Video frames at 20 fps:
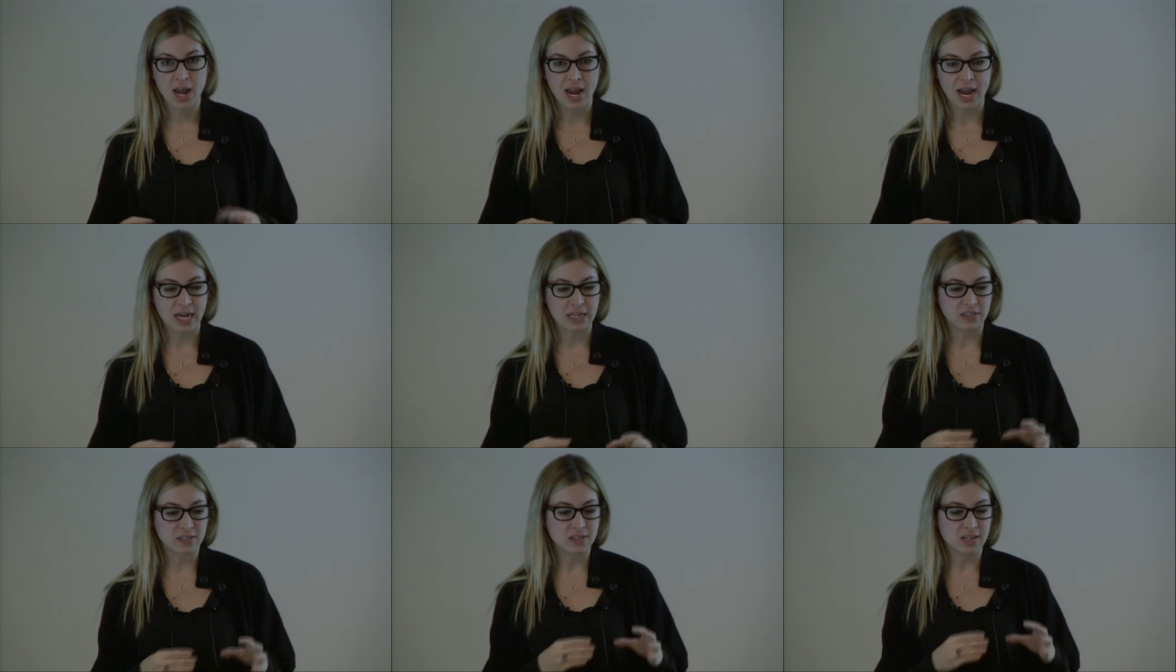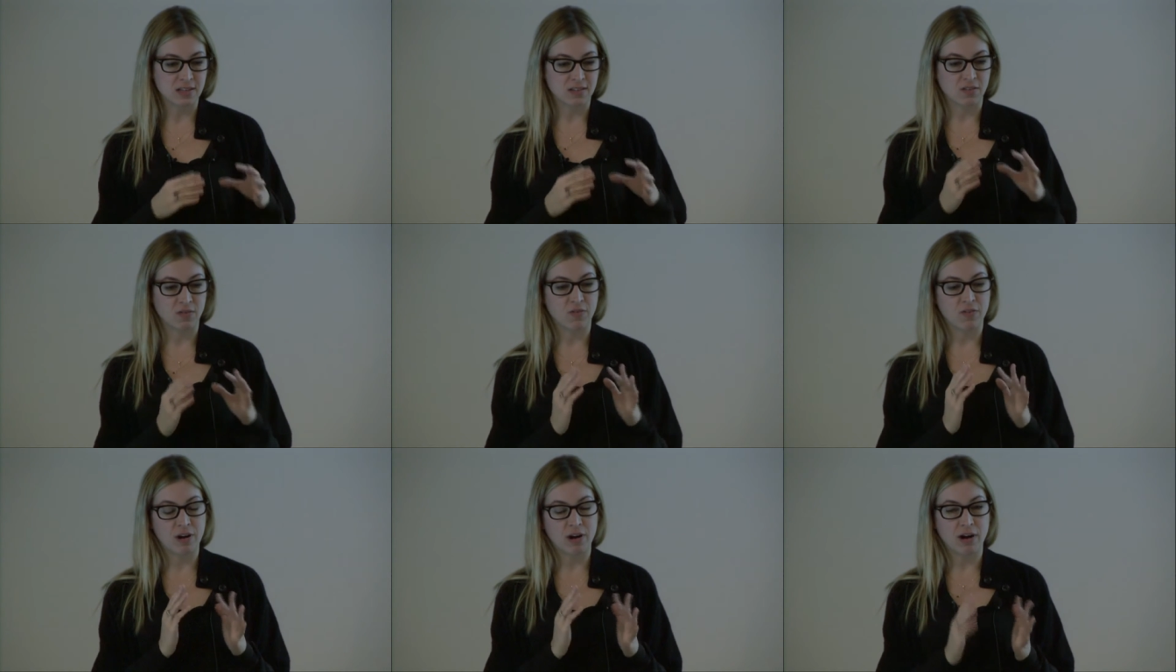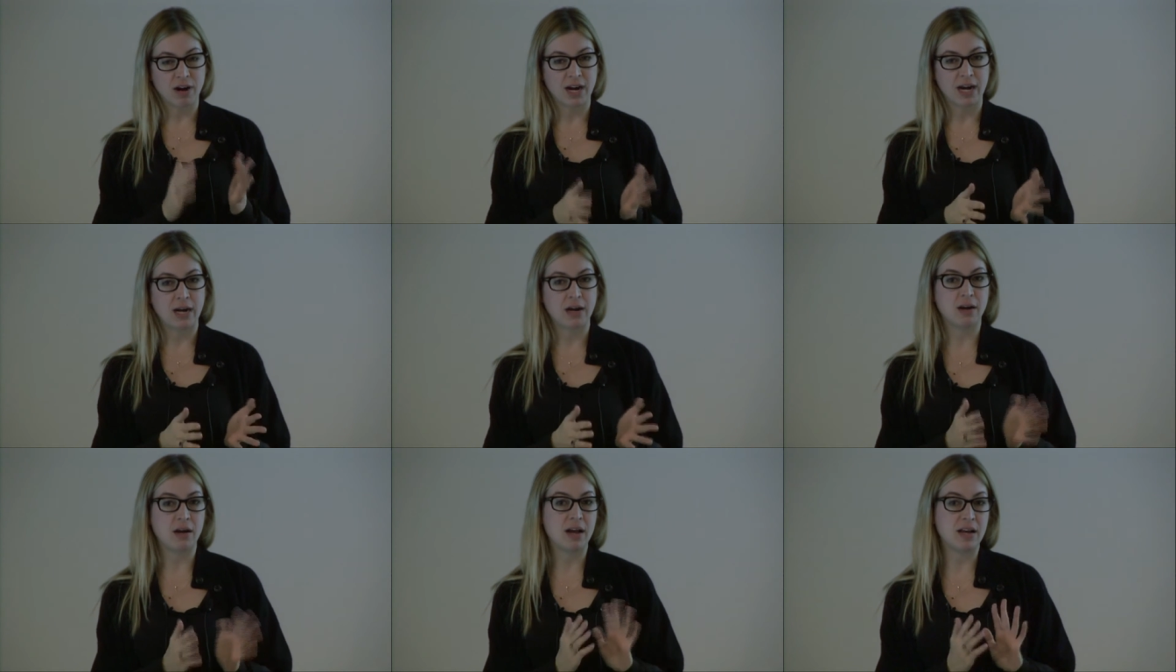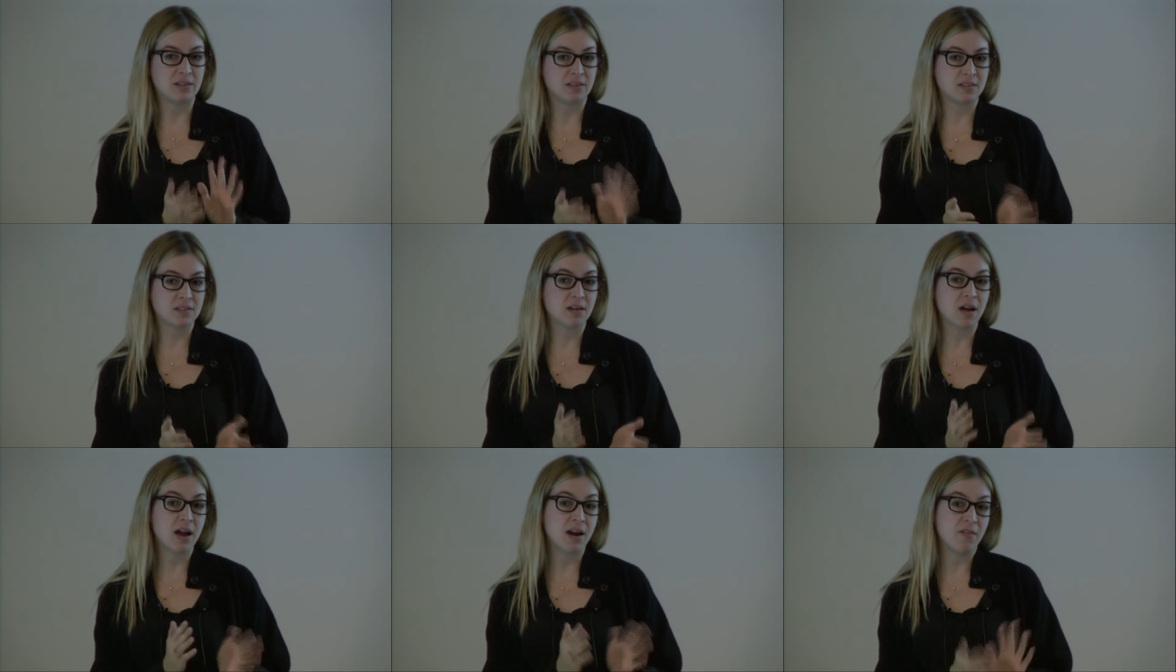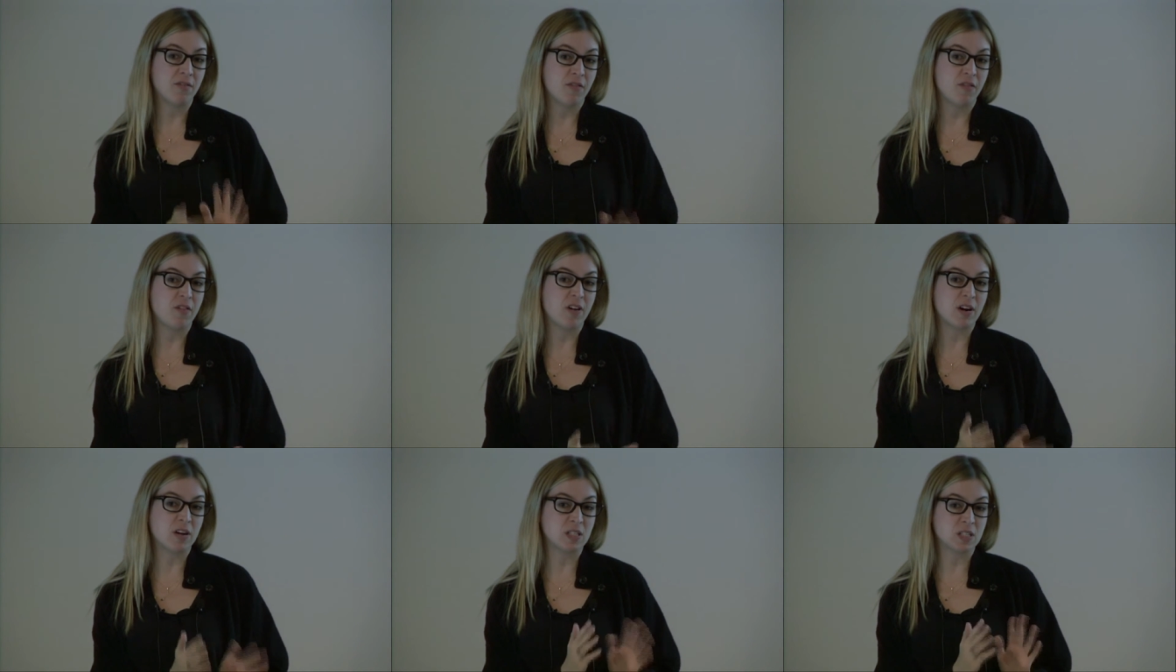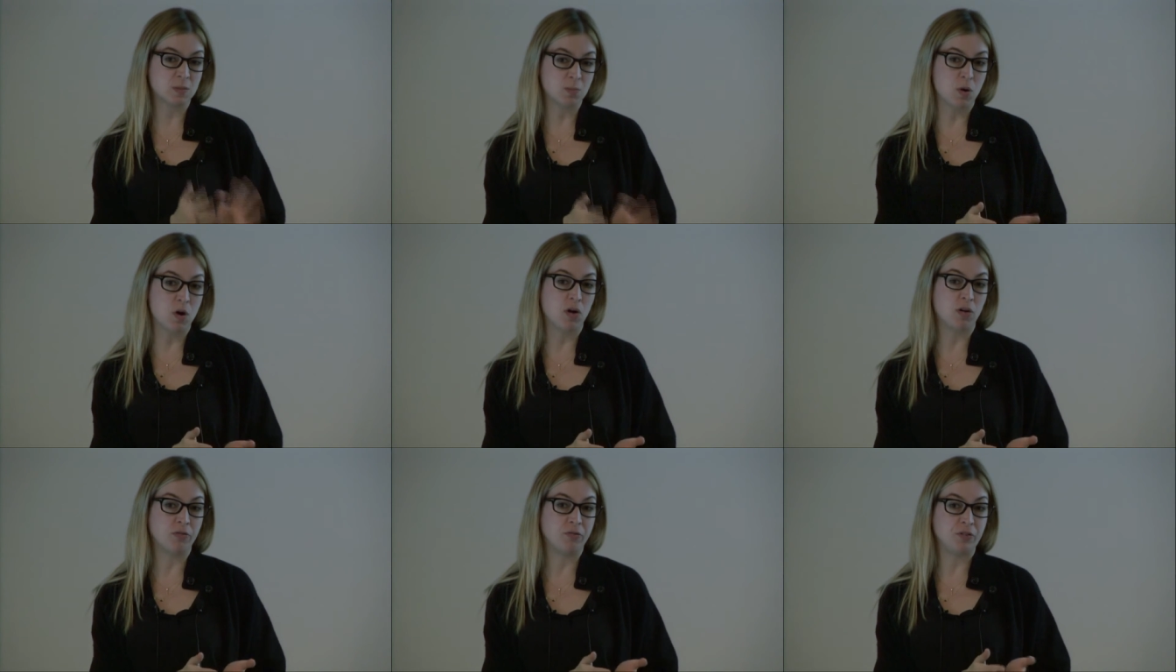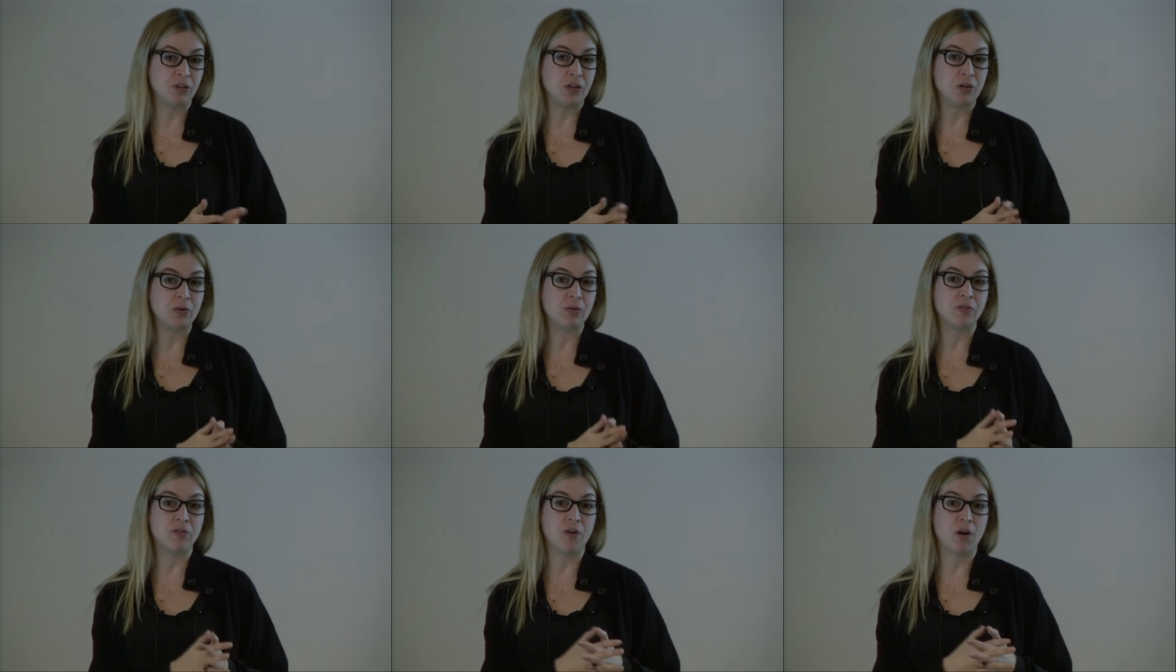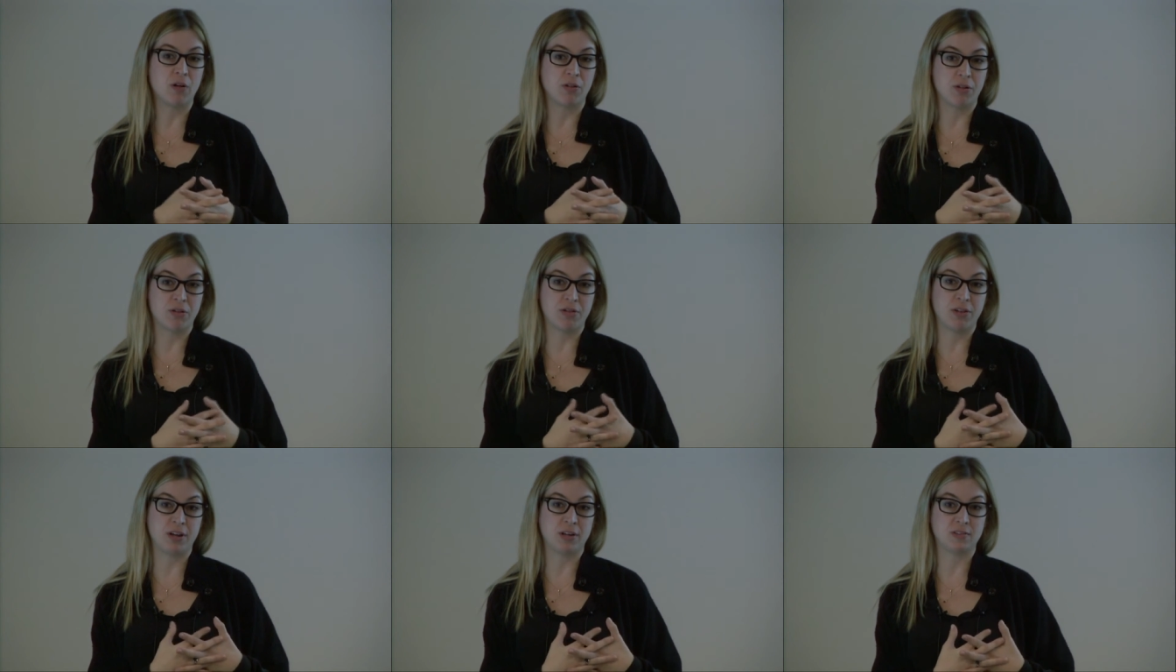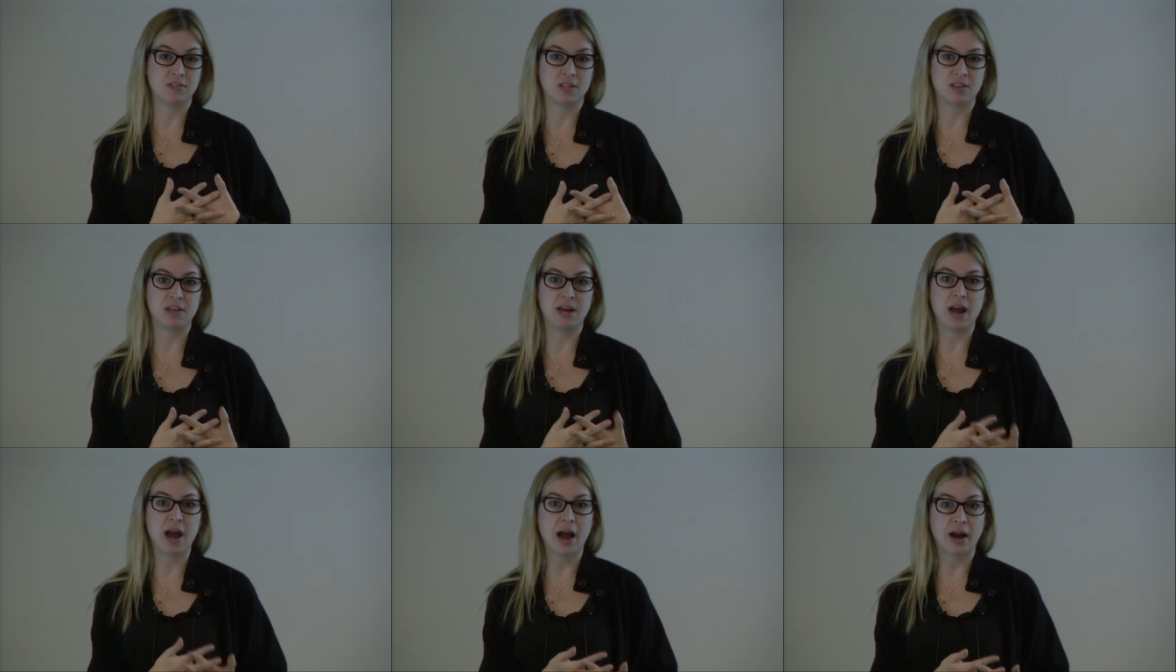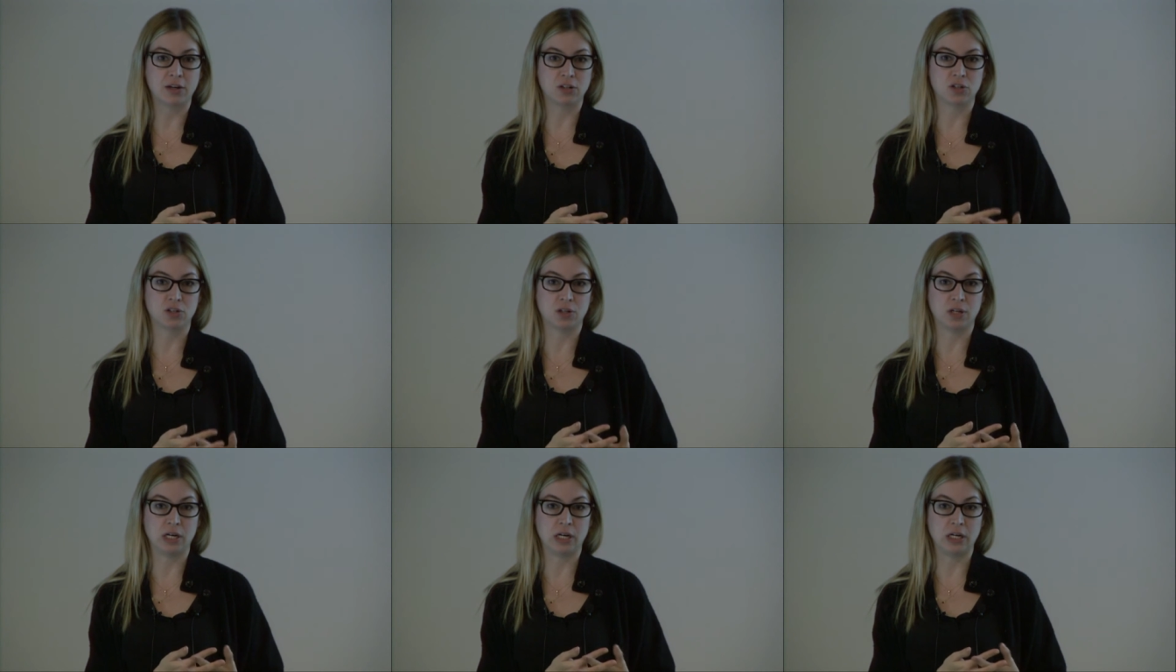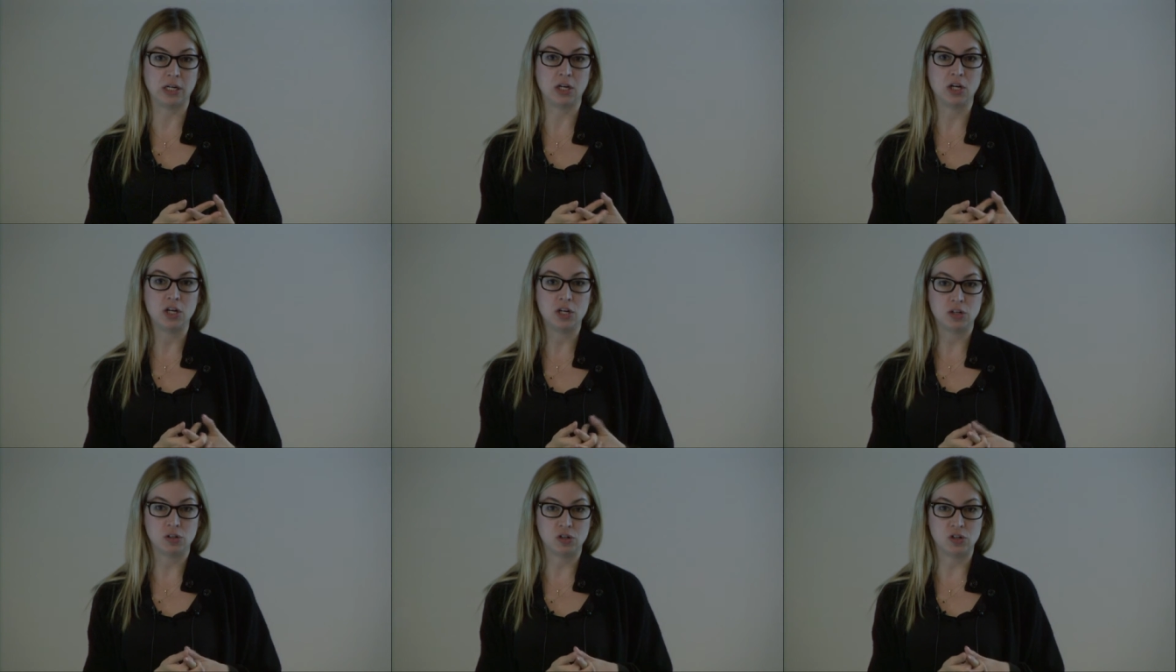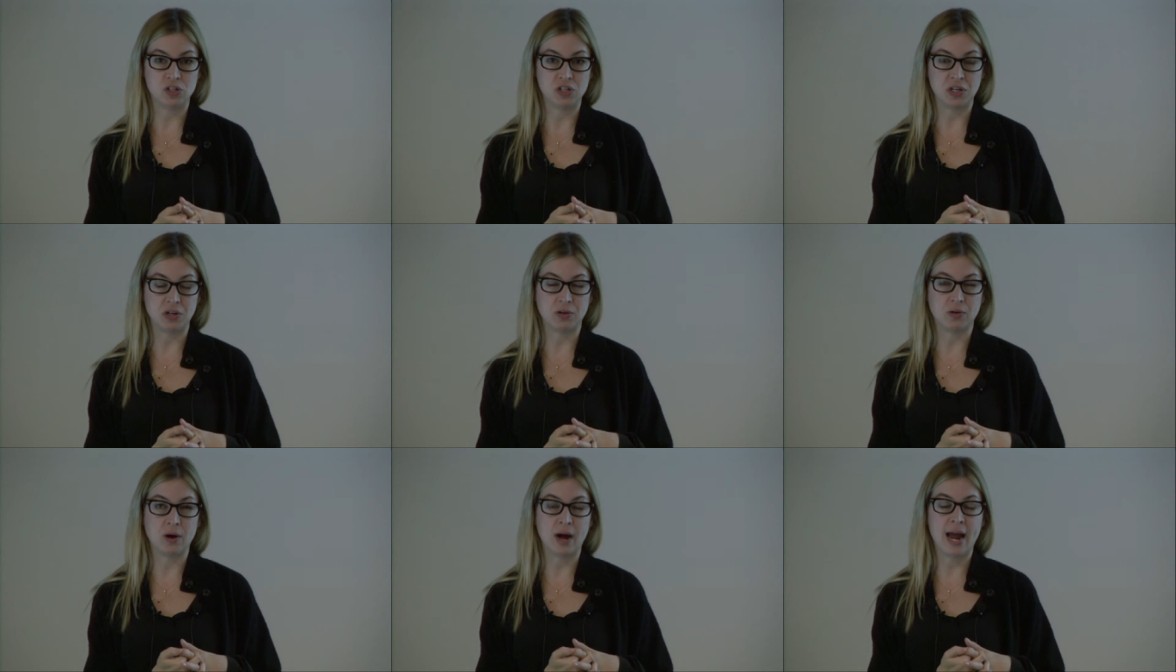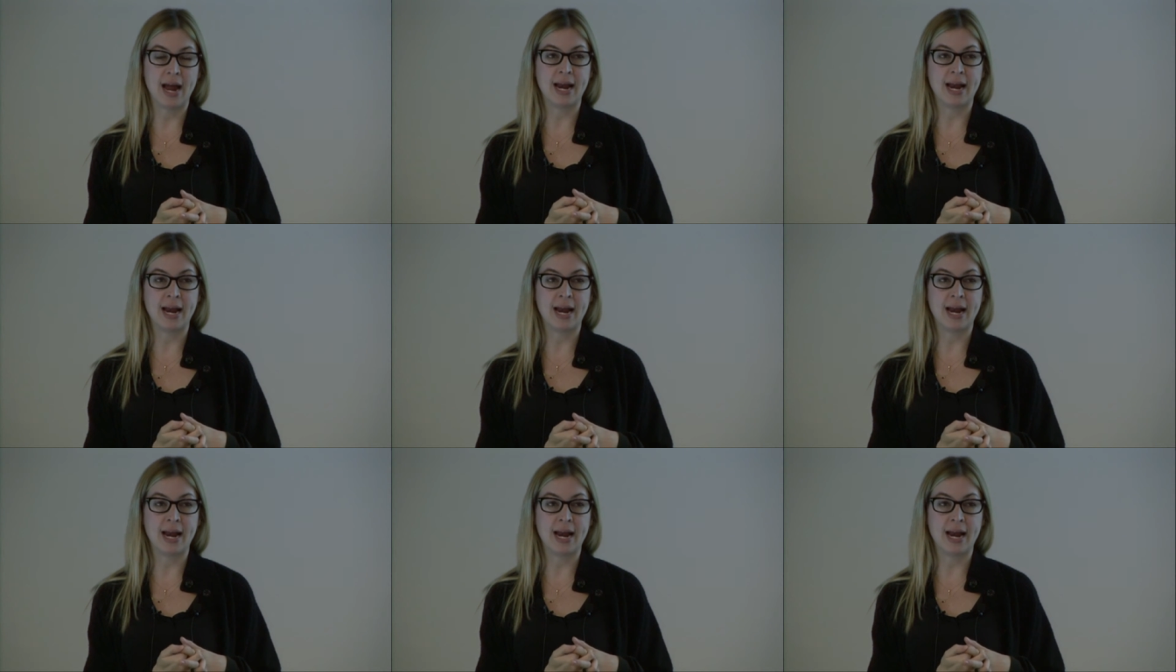It's, it's a very, it's kind of a very small view of all the things that they actually do.